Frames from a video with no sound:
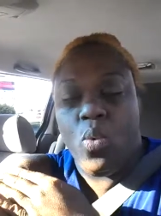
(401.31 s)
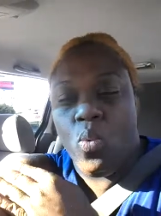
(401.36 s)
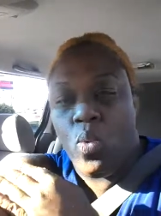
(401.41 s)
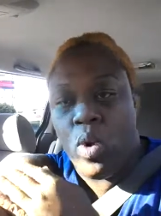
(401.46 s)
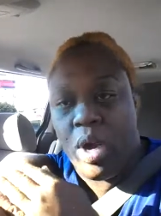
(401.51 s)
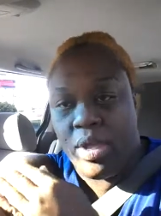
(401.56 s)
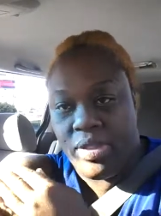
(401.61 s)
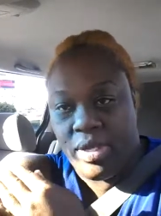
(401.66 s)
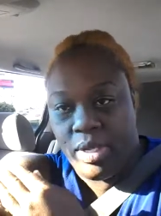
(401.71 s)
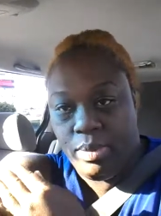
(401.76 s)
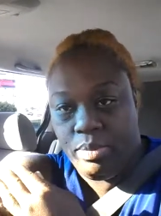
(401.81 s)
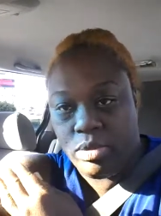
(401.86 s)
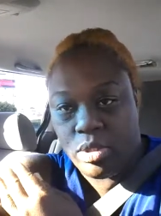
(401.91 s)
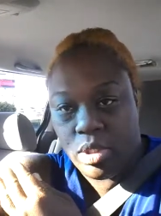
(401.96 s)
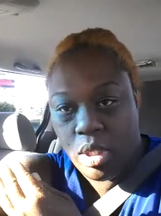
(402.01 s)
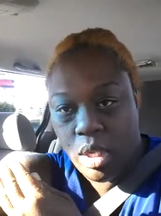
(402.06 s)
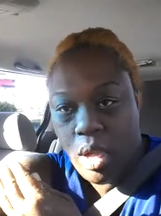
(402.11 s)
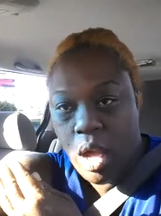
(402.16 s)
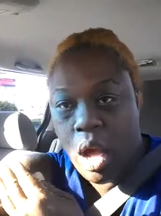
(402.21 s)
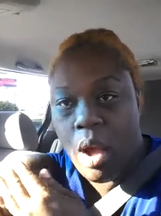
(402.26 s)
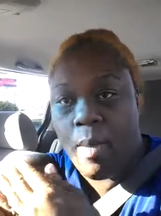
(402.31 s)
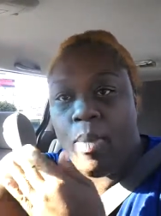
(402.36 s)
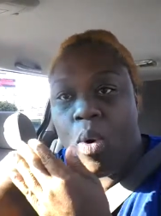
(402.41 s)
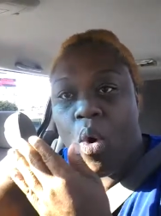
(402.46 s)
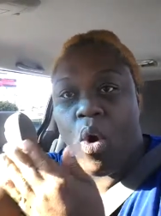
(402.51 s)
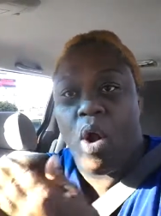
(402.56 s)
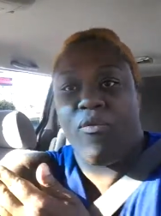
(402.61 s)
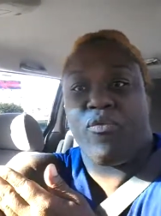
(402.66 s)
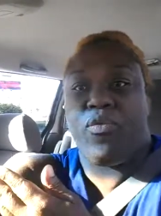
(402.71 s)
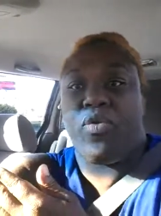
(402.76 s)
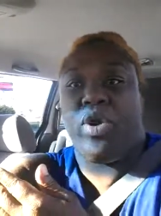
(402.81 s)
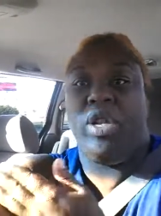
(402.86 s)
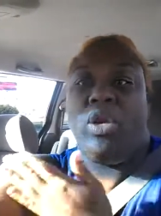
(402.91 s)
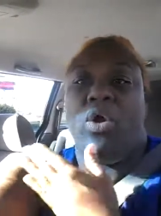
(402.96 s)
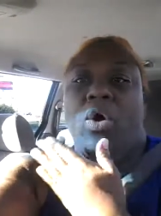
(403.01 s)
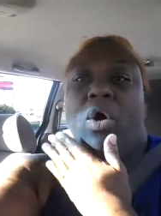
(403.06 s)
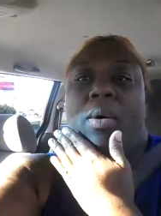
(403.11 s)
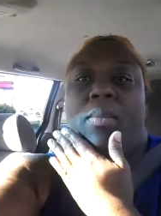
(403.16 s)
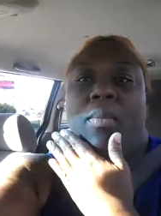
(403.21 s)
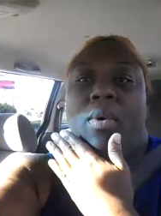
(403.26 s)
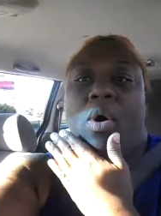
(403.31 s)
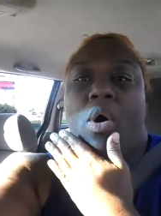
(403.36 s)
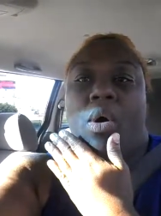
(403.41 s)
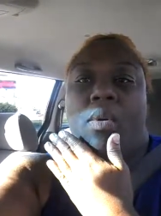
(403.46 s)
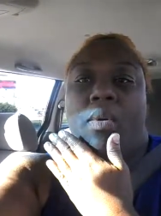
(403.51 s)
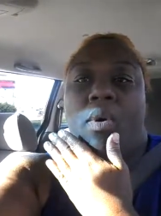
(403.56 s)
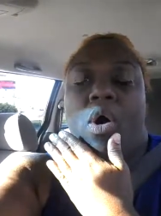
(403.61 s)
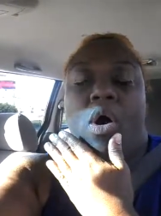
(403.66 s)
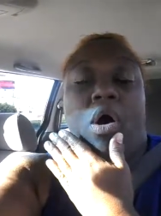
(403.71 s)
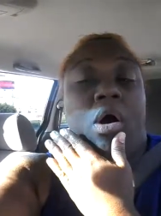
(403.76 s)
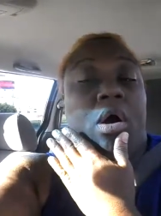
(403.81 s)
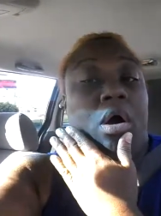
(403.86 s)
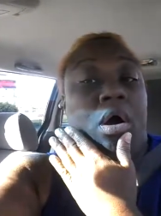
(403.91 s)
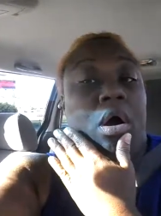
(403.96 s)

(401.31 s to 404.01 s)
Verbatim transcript: whether it was a boyfriend or, or, or a